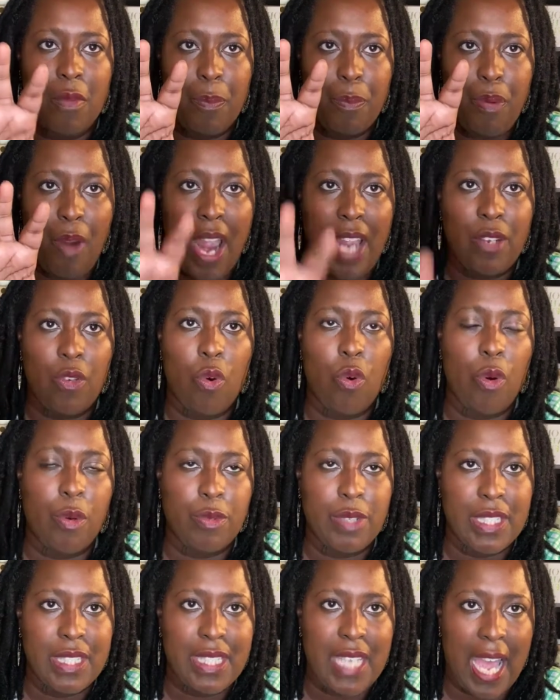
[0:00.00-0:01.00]

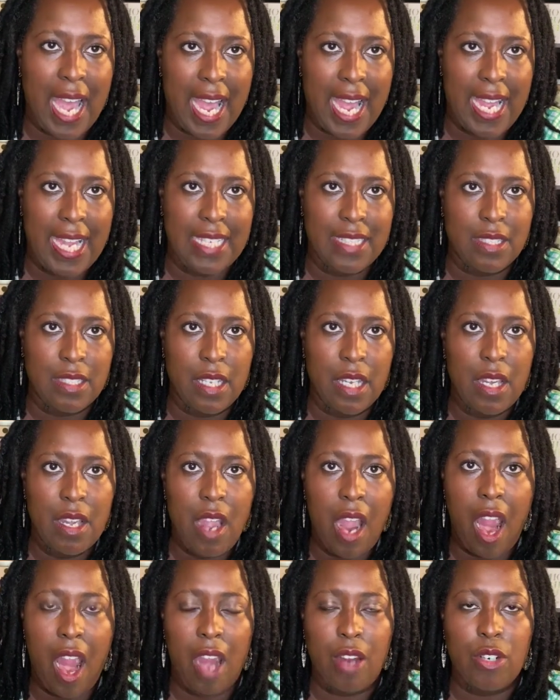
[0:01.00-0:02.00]
prioritize
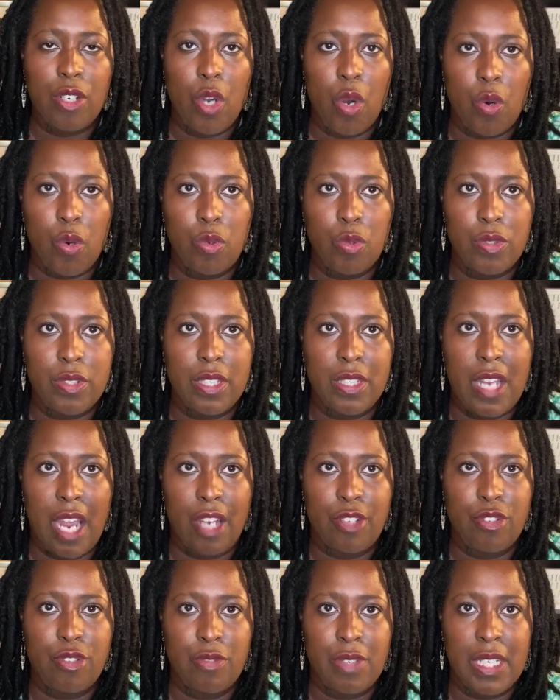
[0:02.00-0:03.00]
our goals and
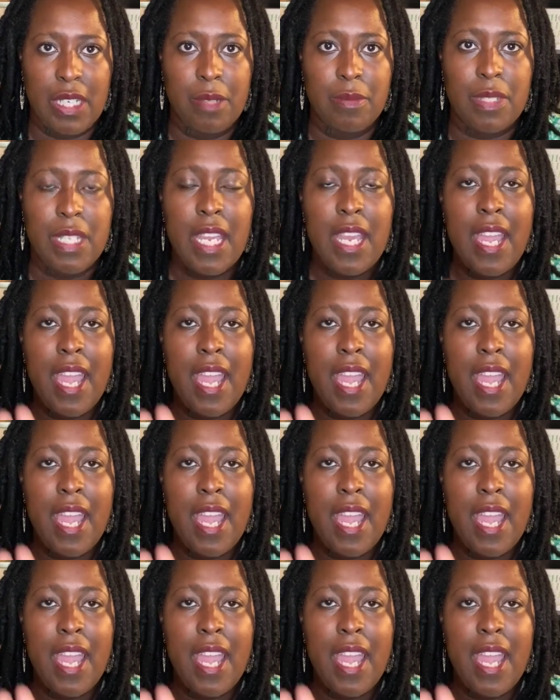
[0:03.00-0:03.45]
our dreams.